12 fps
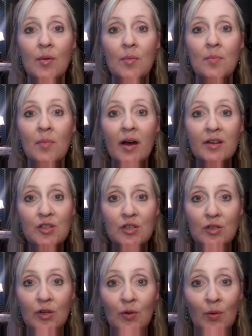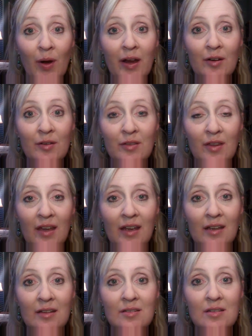much greater
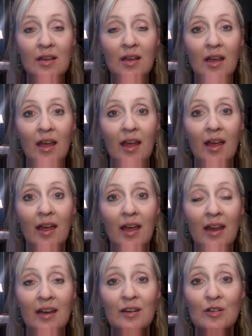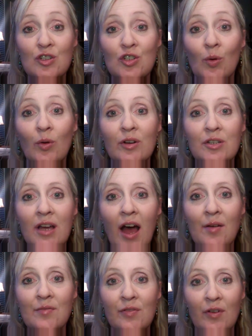things in a shorter
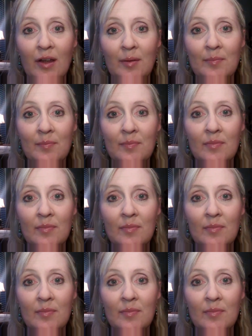time frame.